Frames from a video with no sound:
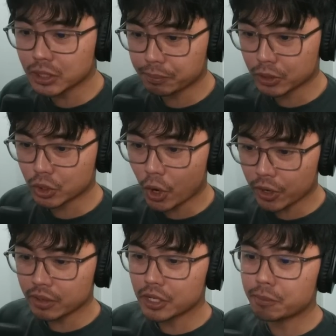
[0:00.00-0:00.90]
per turn,
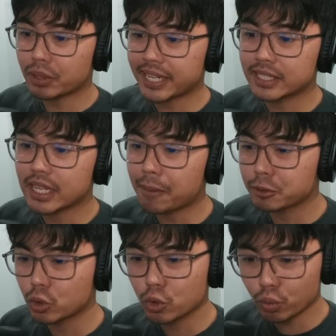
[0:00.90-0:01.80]
you place up
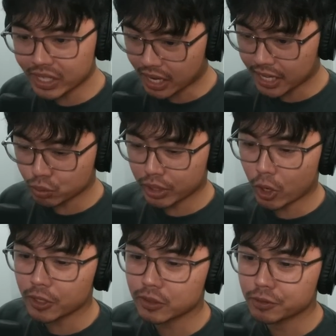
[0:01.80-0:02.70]
to 3 cards with a
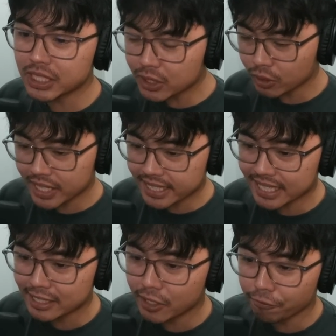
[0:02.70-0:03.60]
cost of 6 or less
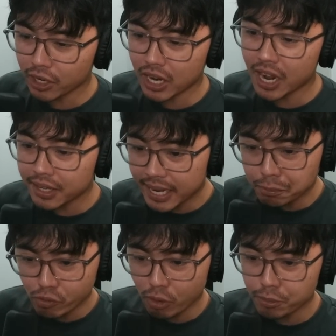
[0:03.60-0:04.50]
and different card names
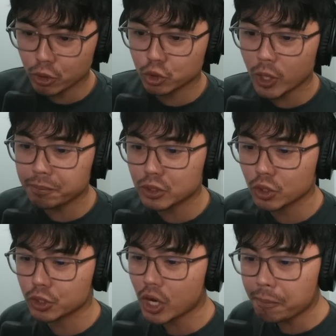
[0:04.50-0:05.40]
from your drop to the
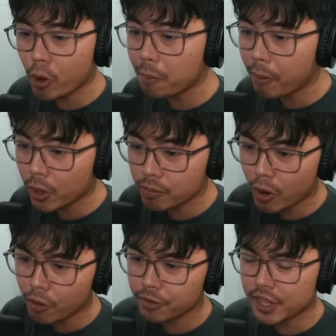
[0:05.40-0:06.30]
top or bottom of